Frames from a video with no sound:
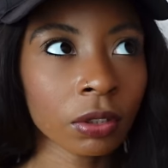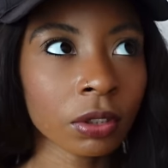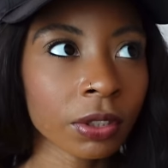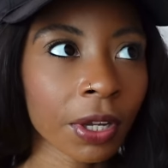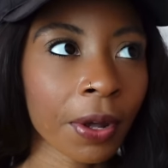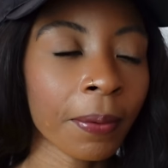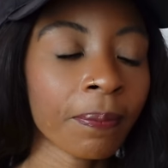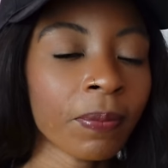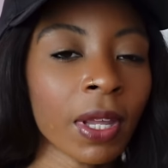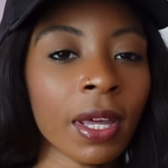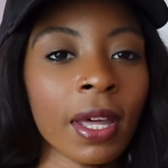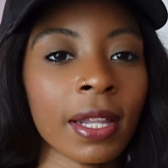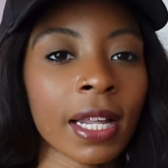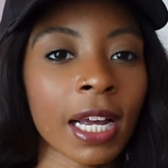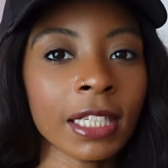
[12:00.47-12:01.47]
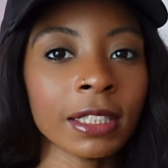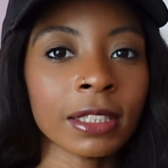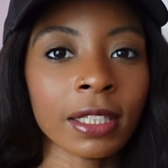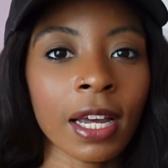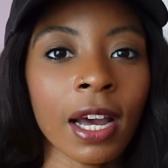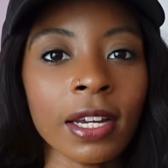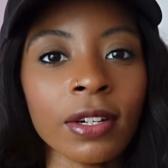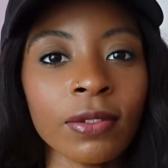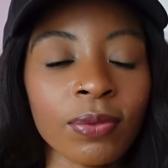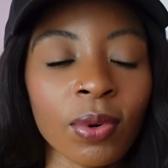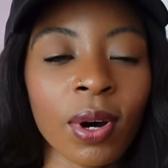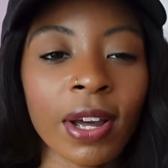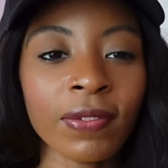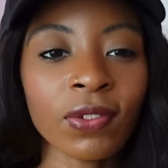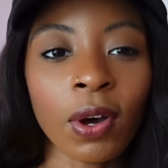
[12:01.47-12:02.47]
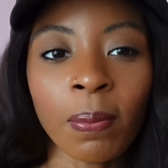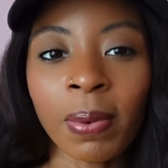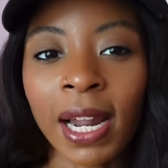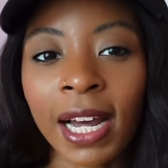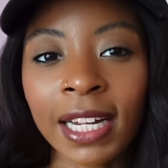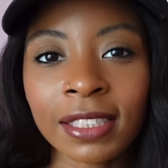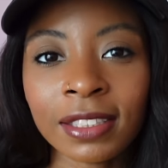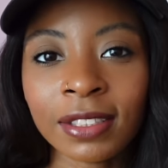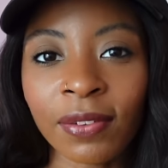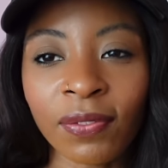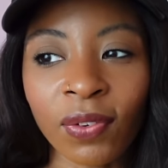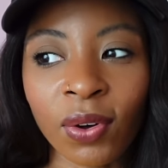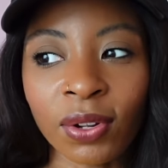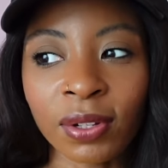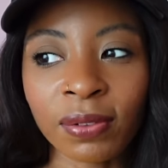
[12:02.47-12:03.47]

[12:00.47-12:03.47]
So that's kind of what I've got planned for the